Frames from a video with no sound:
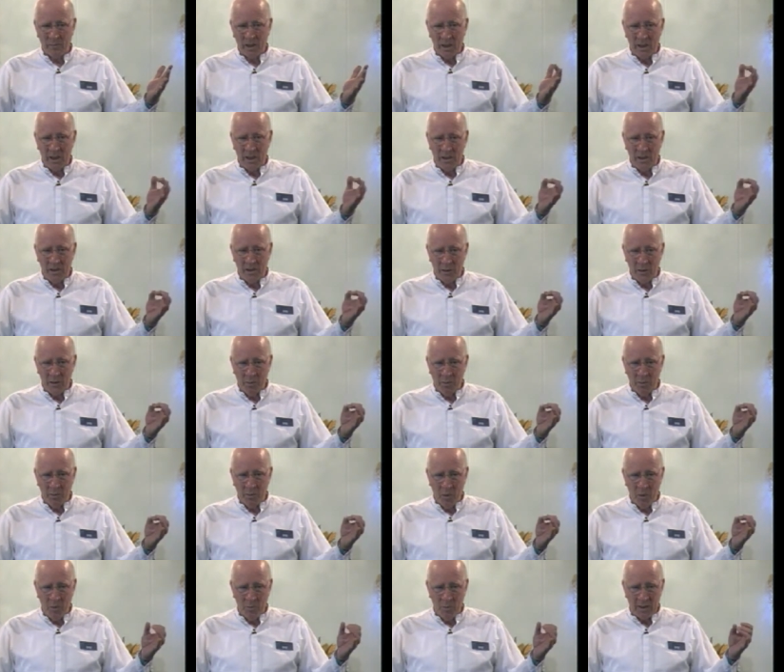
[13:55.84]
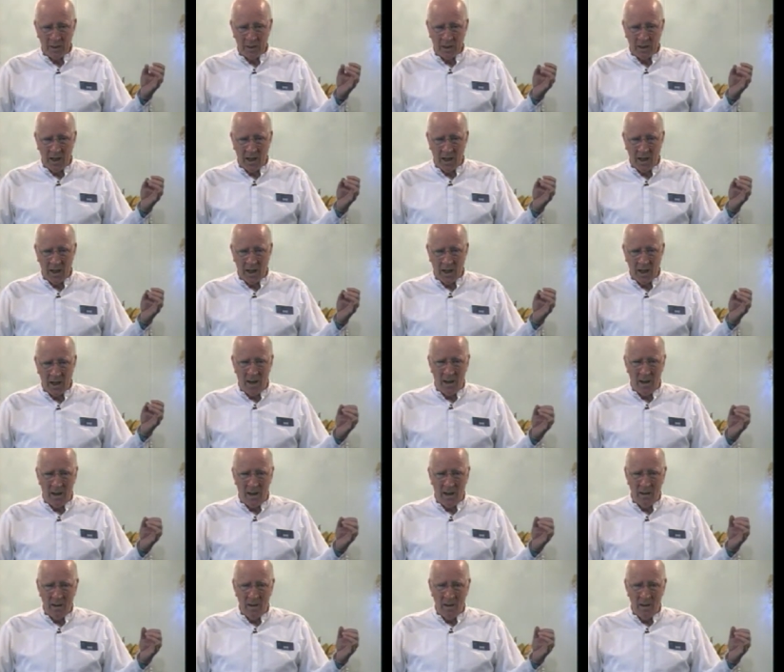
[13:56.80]
In this moment,
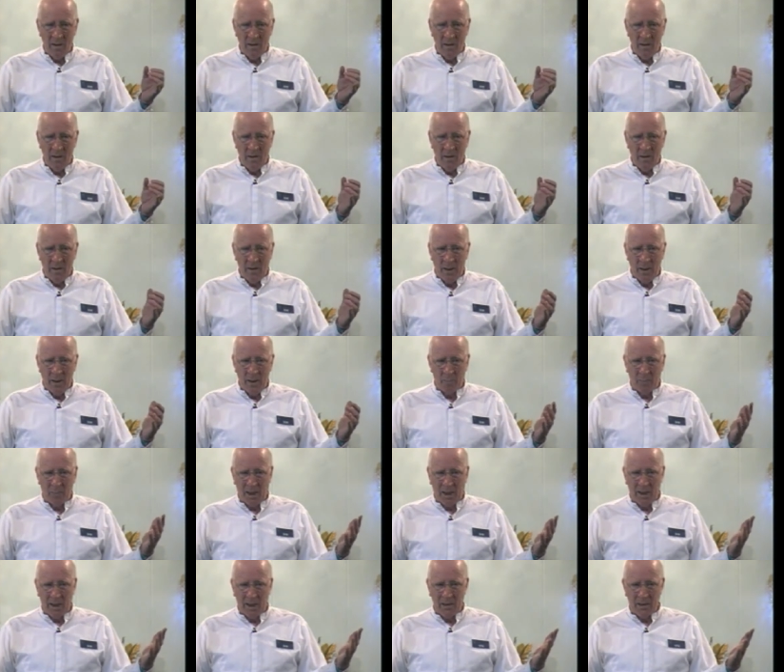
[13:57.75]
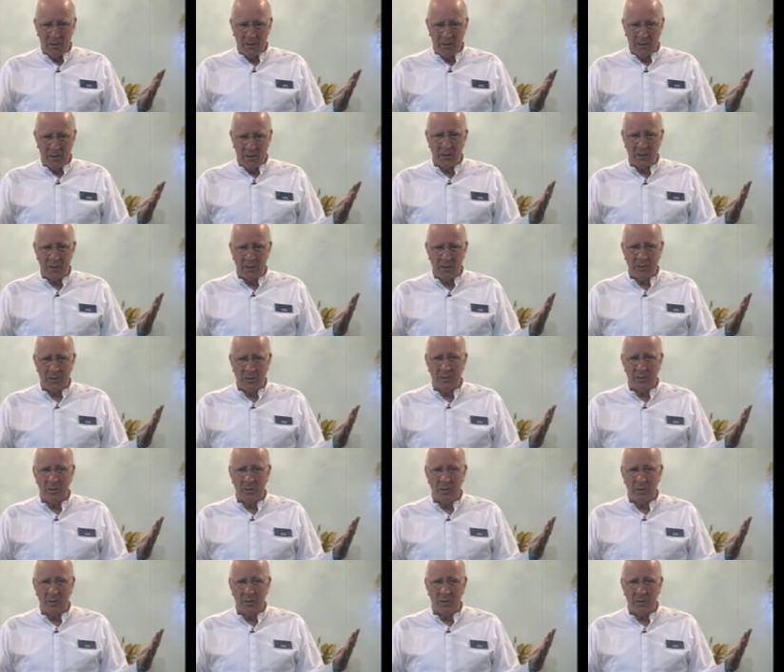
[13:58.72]
I am blessed.